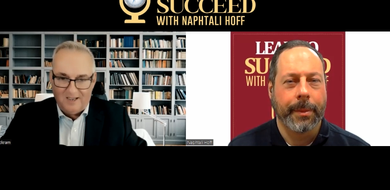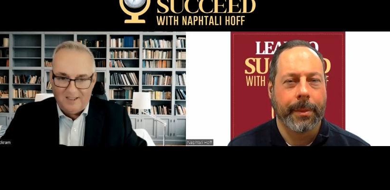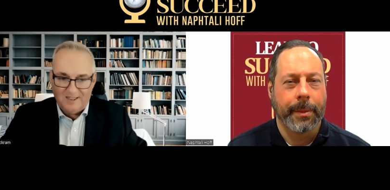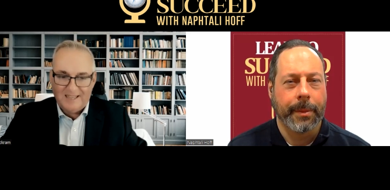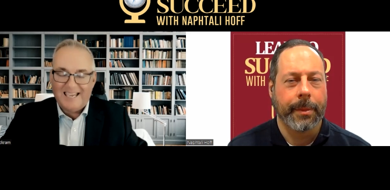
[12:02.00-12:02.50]

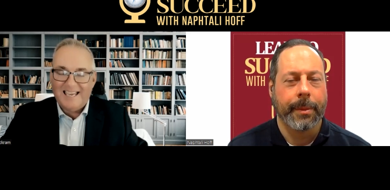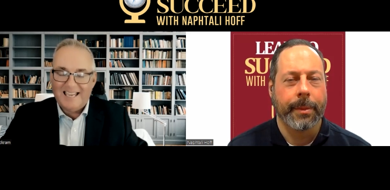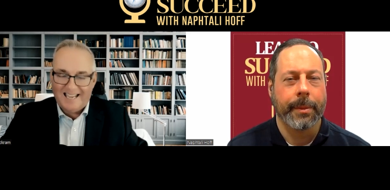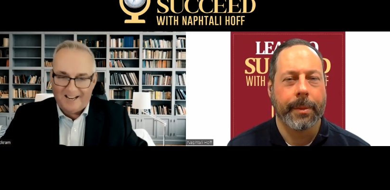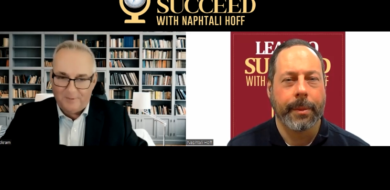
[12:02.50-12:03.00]
Speaker 1: they
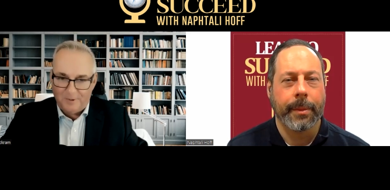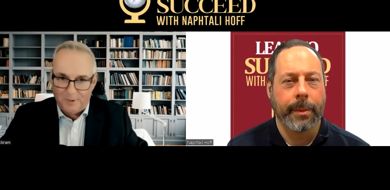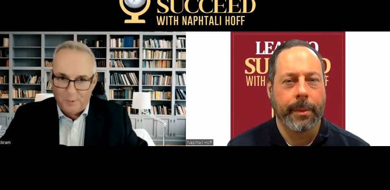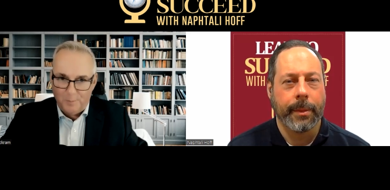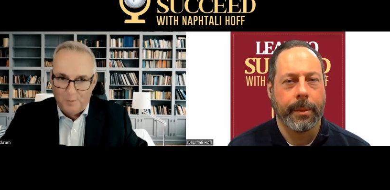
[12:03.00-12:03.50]
connect
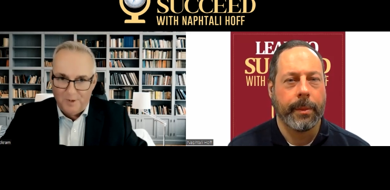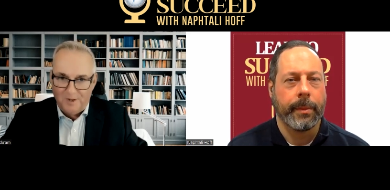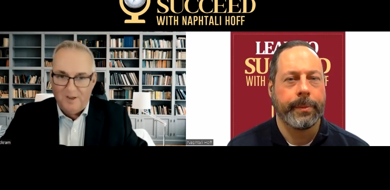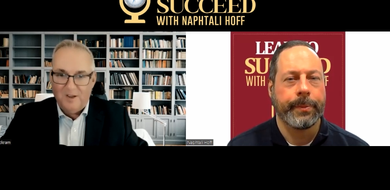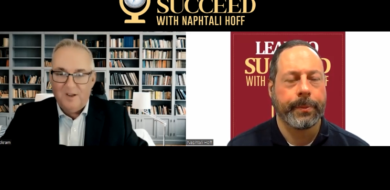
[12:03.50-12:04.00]
with them,
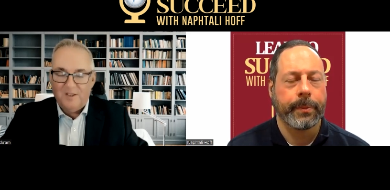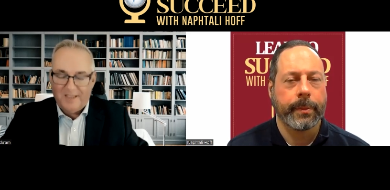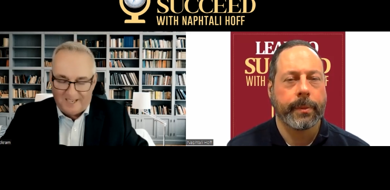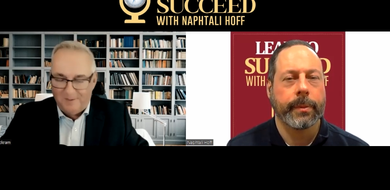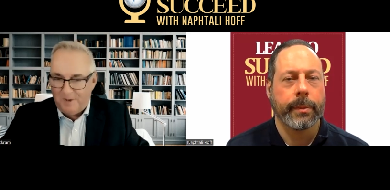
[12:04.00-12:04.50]

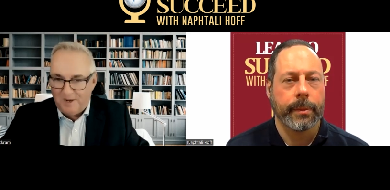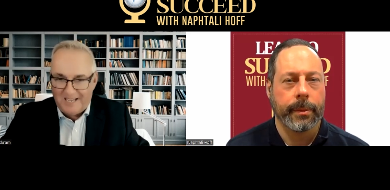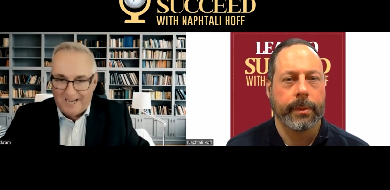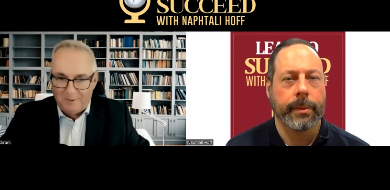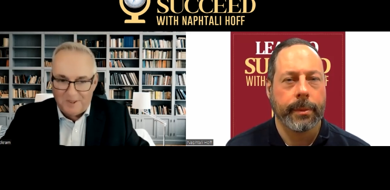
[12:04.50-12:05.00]
they
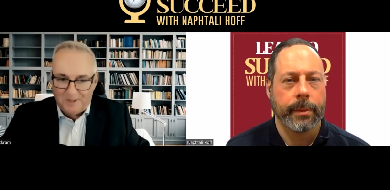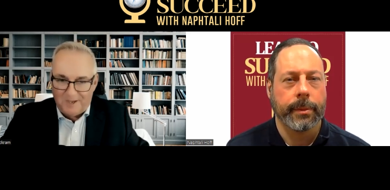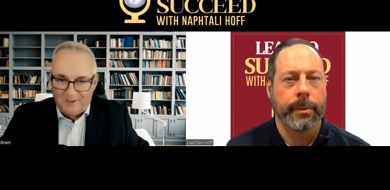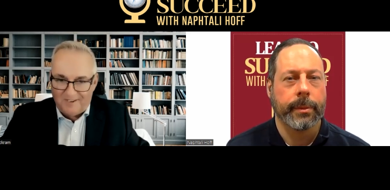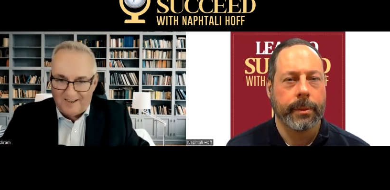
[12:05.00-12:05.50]
communicate with
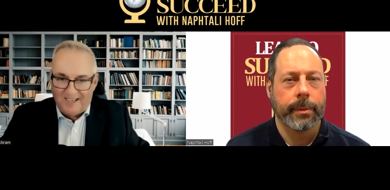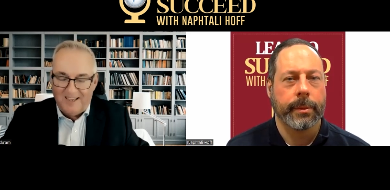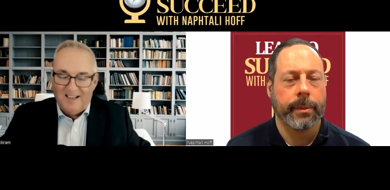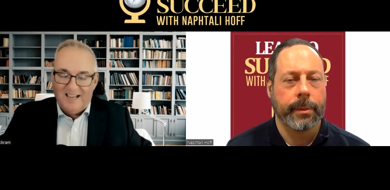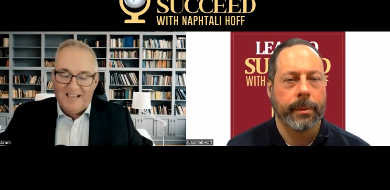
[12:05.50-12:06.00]
them easily,
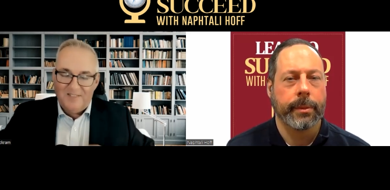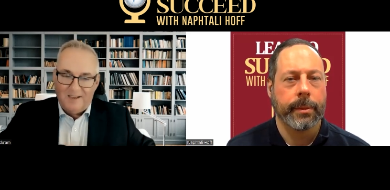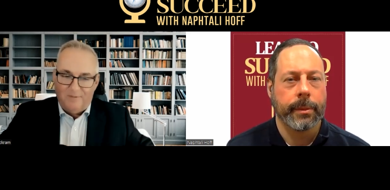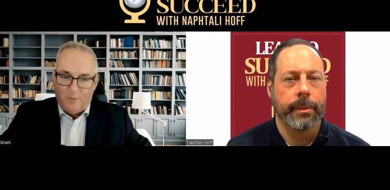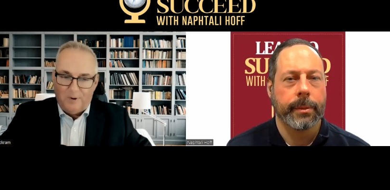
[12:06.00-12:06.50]
and
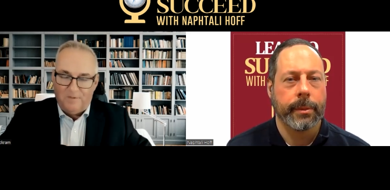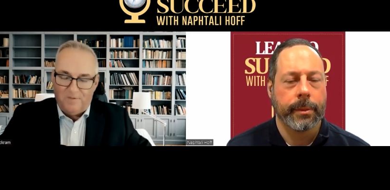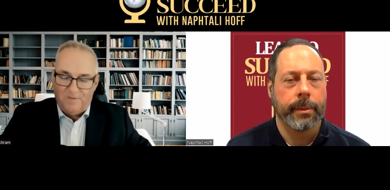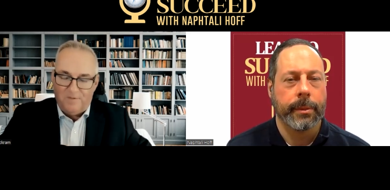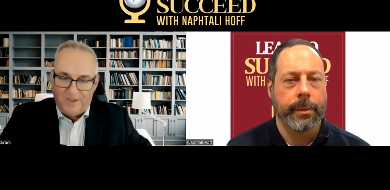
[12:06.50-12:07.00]
therefore it
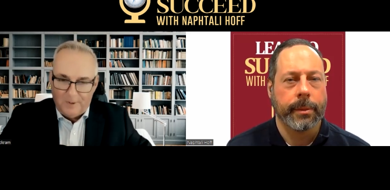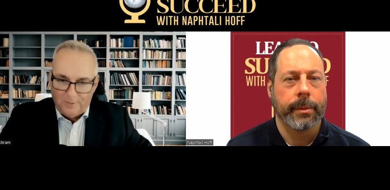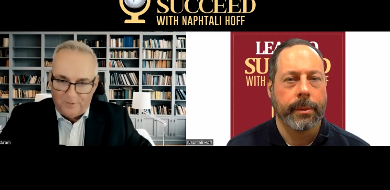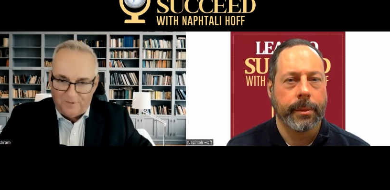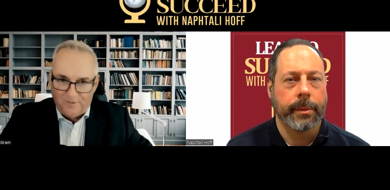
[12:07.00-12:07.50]

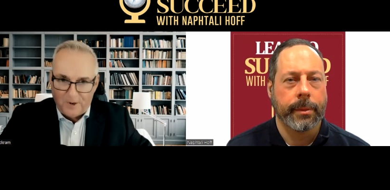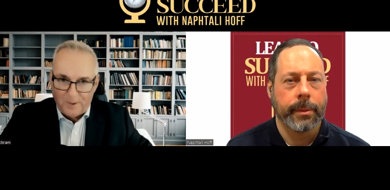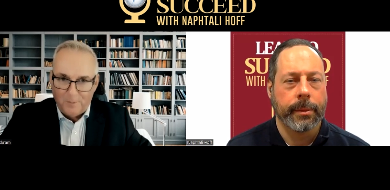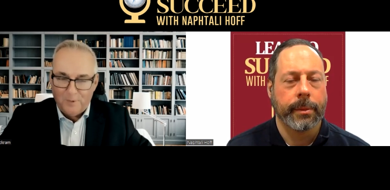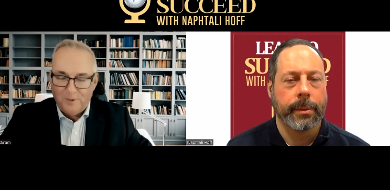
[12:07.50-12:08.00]
feels
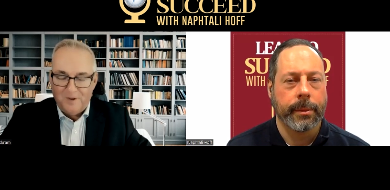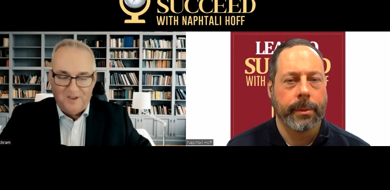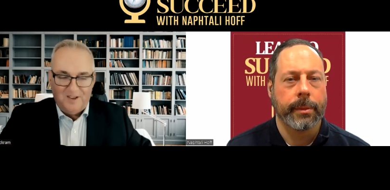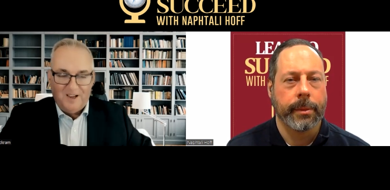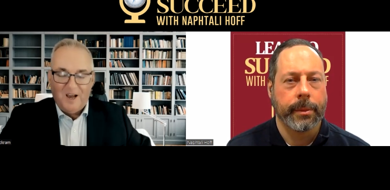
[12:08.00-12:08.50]
far more
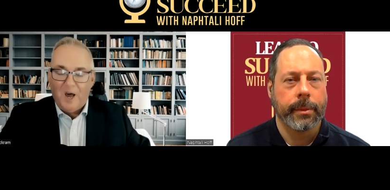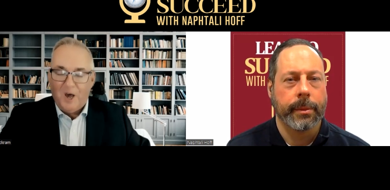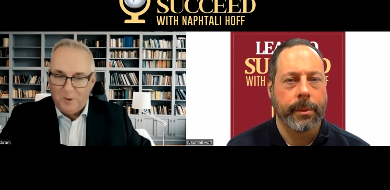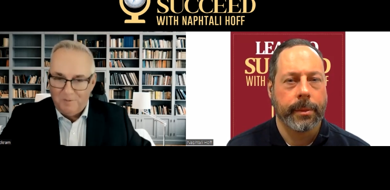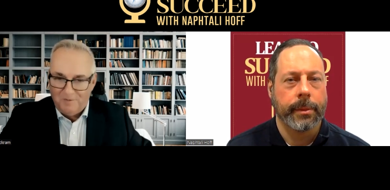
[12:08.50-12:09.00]
at
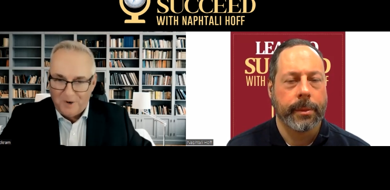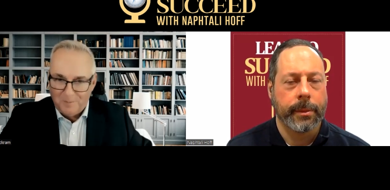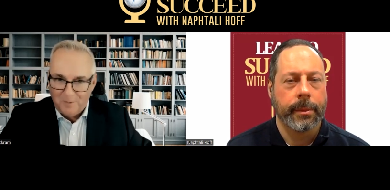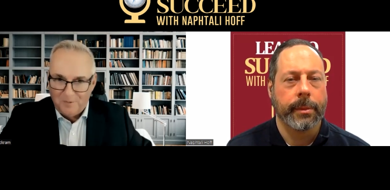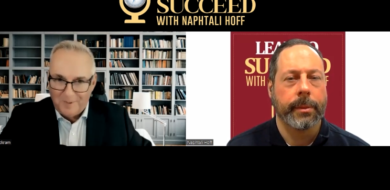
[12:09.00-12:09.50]
home, far
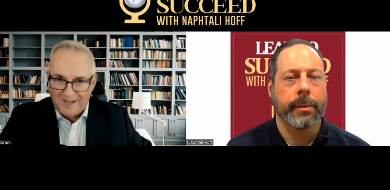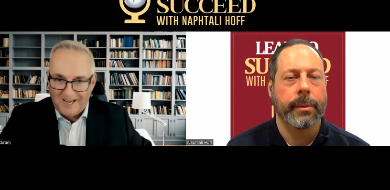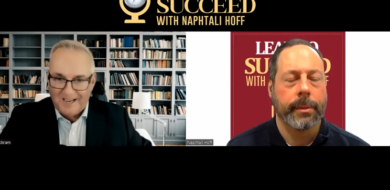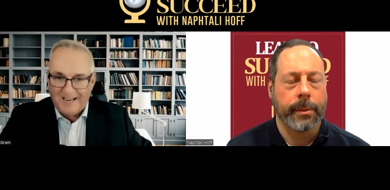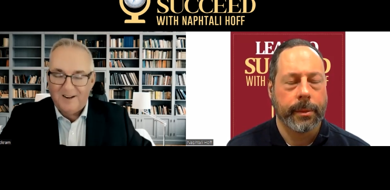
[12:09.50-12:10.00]
more
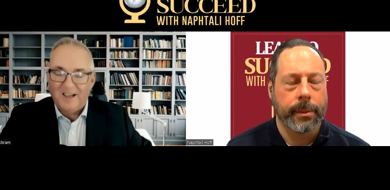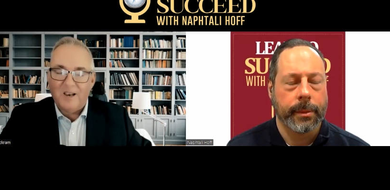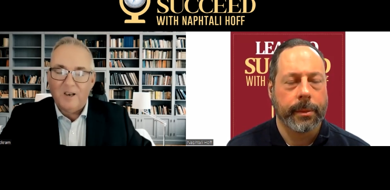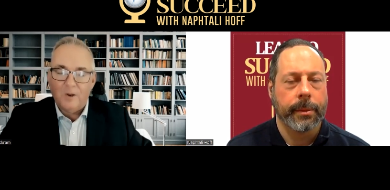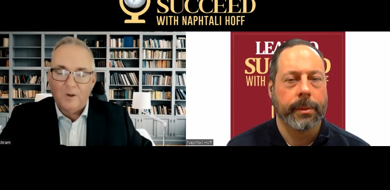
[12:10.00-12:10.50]
familiar, and a
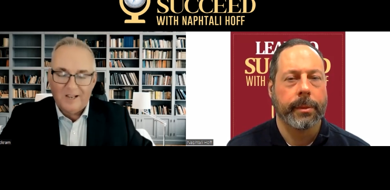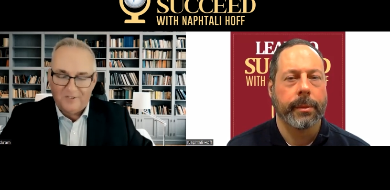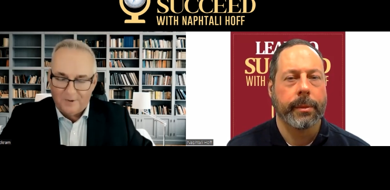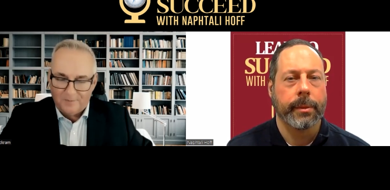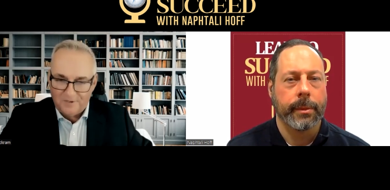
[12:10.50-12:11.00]
lot less
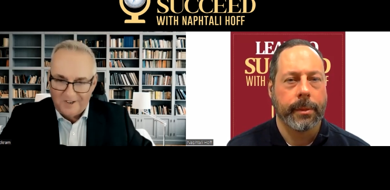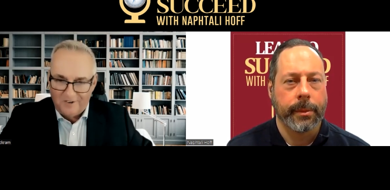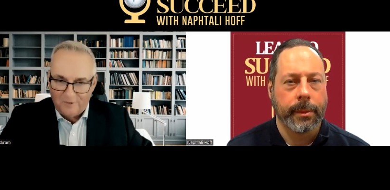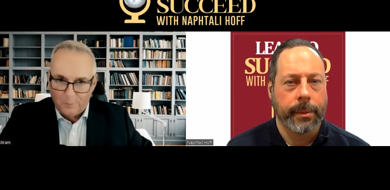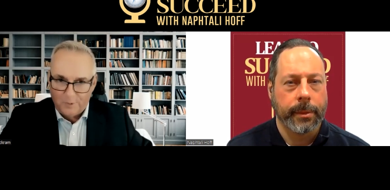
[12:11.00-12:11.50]

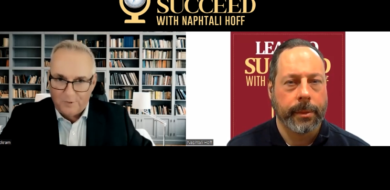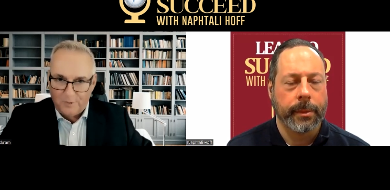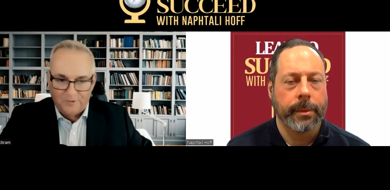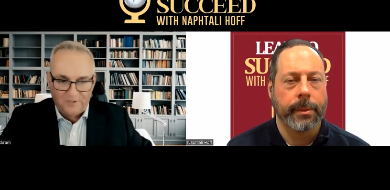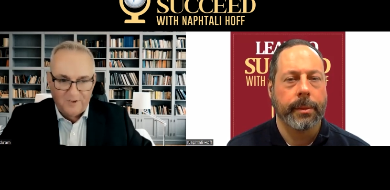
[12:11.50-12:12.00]
confrontational. But of
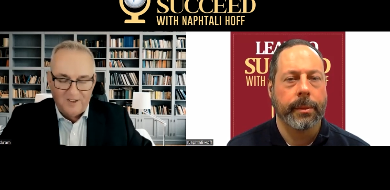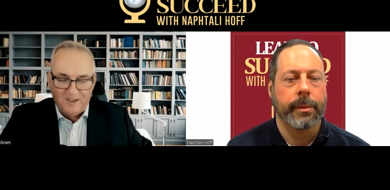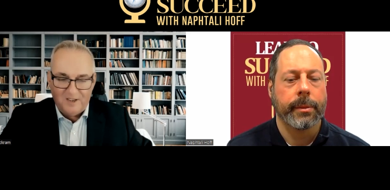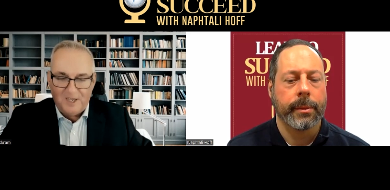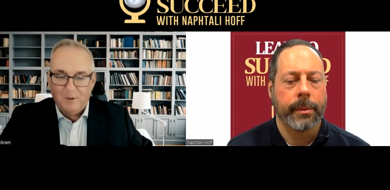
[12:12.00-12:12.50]
course,
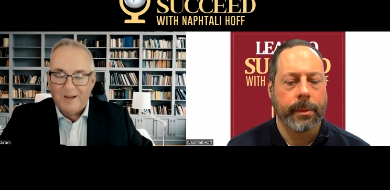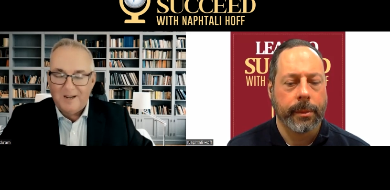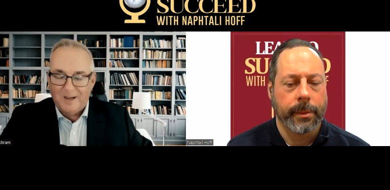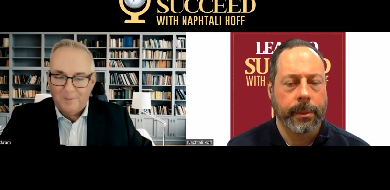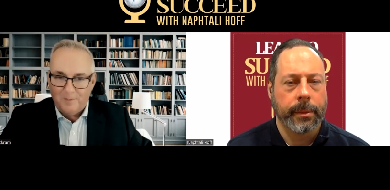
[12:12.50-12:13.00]
you
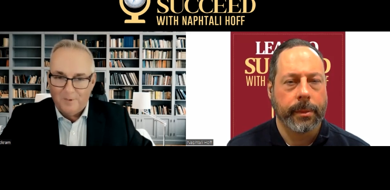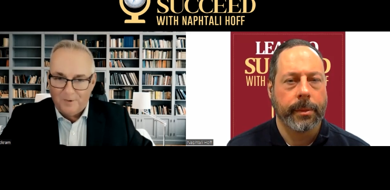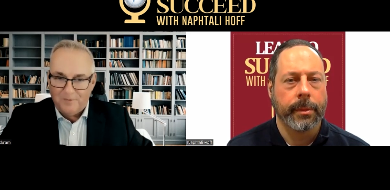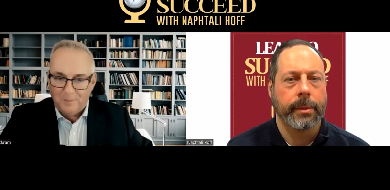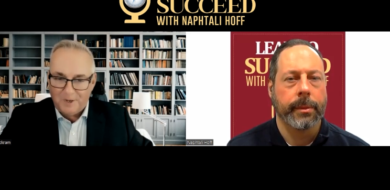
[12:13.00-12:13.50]
end up
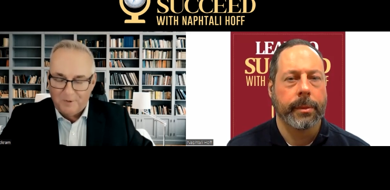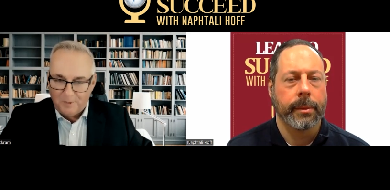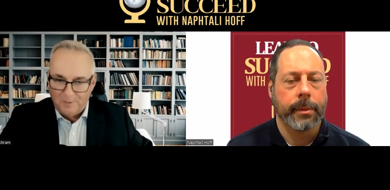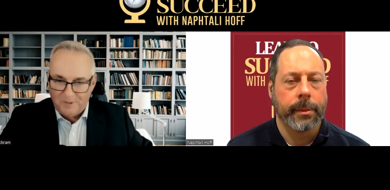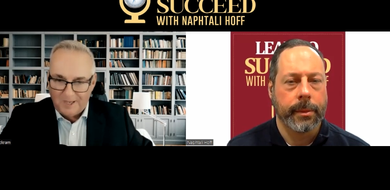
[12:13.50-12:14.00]
often with
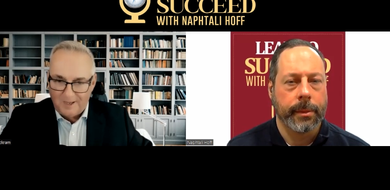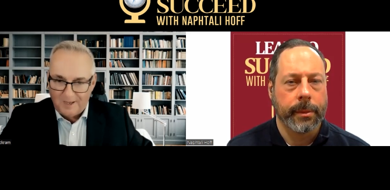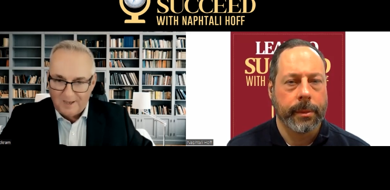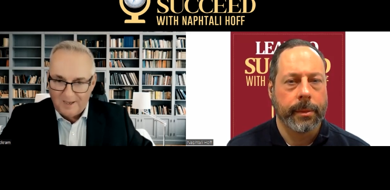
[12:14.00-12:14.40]
groupthink